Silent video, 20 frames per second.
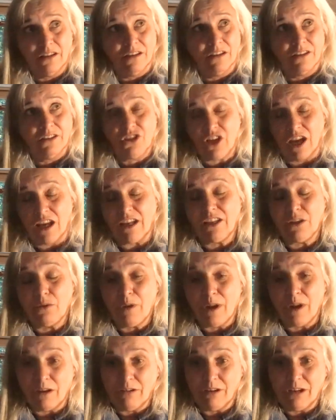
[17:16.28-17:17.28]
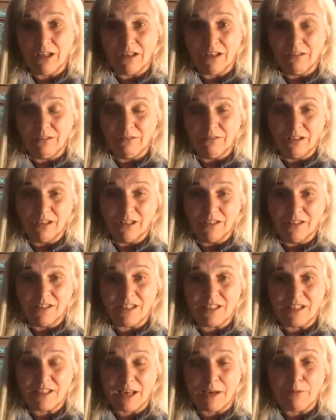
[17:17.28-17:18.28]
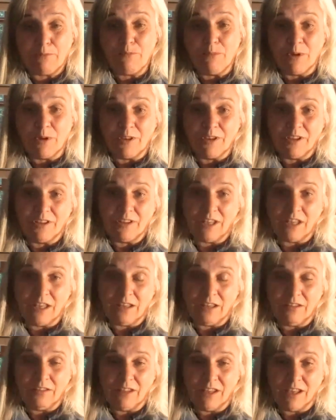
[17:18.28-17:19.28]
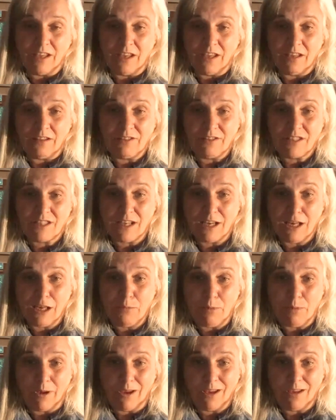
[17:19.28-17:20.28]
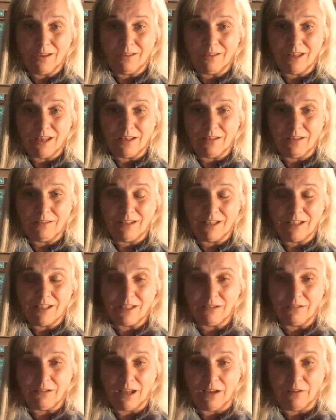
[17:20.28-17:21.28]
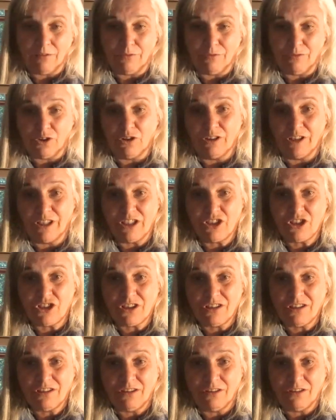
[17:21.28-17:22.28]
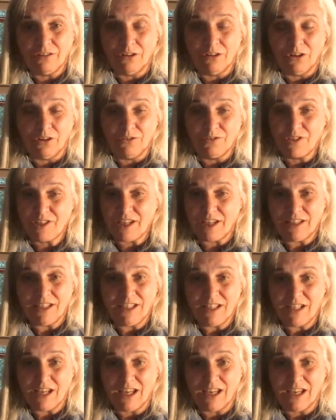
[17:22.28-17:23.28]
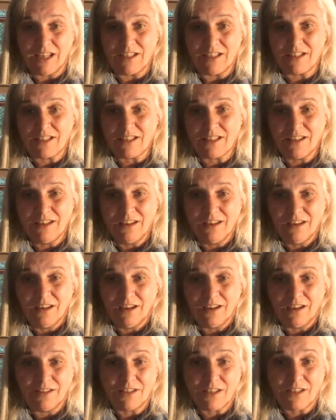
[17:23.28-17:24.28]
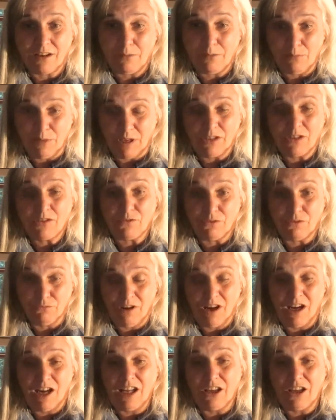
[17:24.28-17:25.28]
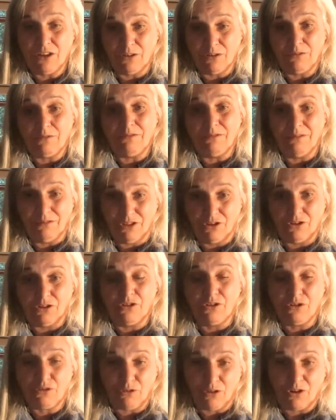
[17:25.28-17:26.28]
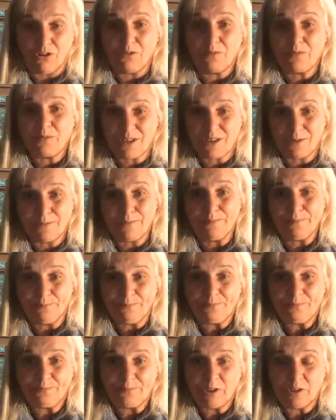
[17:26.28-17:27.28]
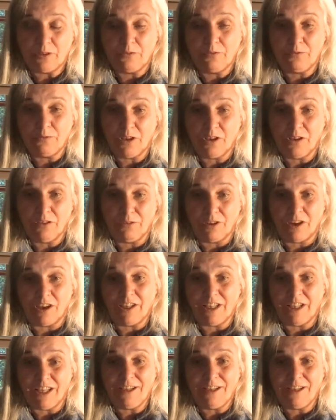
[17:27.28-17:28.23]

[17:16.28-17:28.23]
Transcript: January and December that they're sleeping, and they don't have forage on sunny days. And so it means for really good crops of honey.